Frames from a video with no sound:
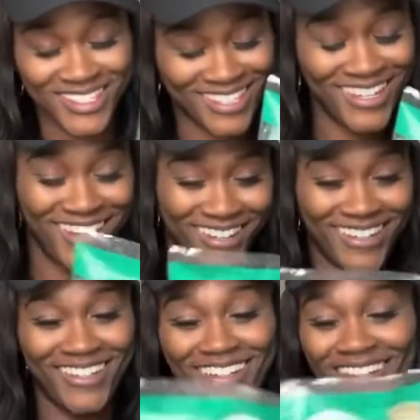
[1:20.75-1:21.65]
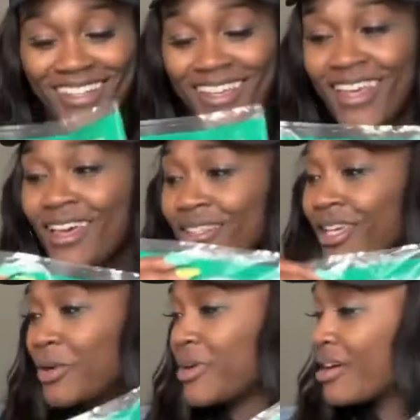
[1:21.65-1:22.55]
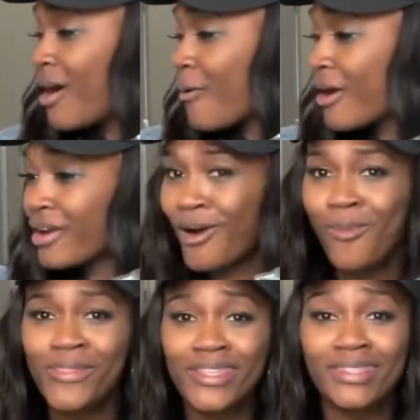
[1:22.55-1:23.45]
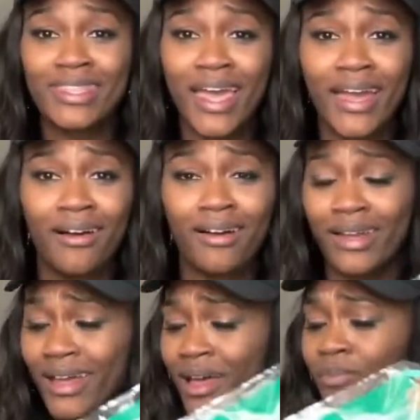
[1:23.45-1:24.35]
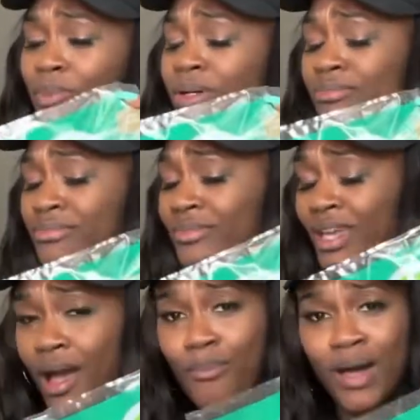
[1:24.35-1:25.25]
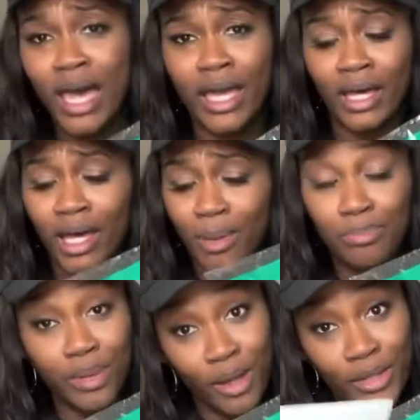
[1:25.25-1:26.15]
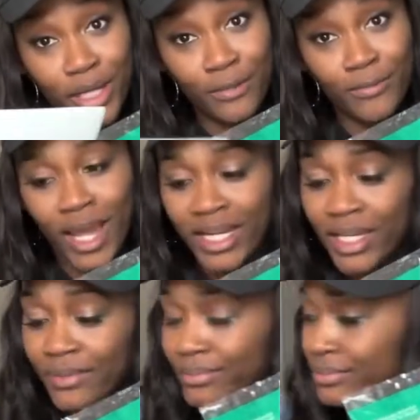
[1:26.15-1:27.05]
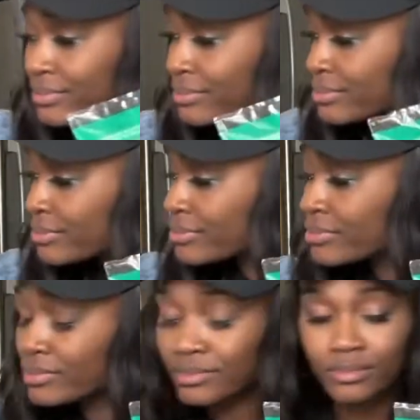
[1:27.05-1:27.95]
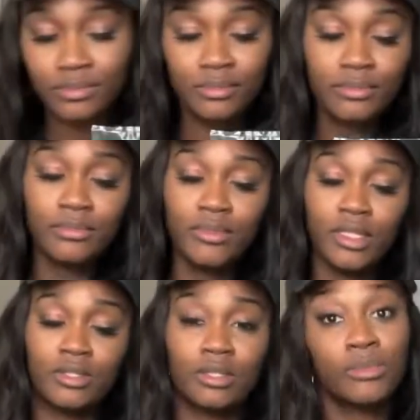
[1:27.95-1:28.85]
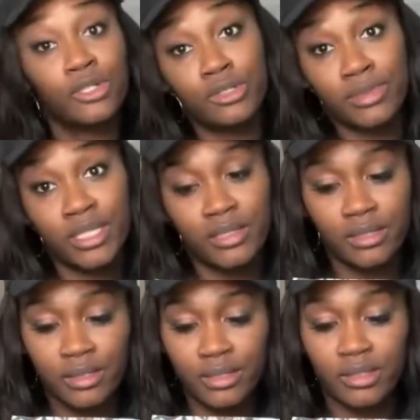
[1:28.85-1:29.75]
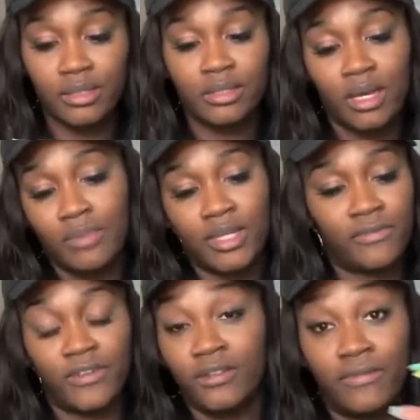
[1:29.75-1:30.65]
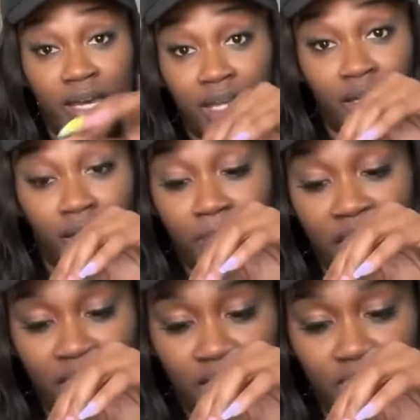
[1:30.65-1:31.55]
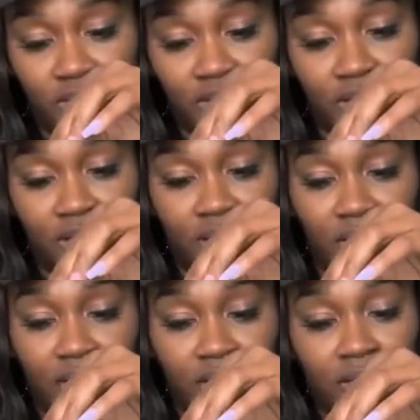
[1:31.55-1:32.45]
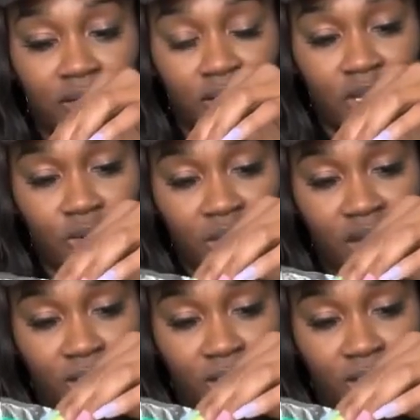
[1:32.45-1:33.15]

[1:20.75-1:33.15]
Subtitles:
So here we go. We're going to open this thing on up. Got my bowl here ready. I'm going to use some scissors. I'm not going to fight a package. But here we go.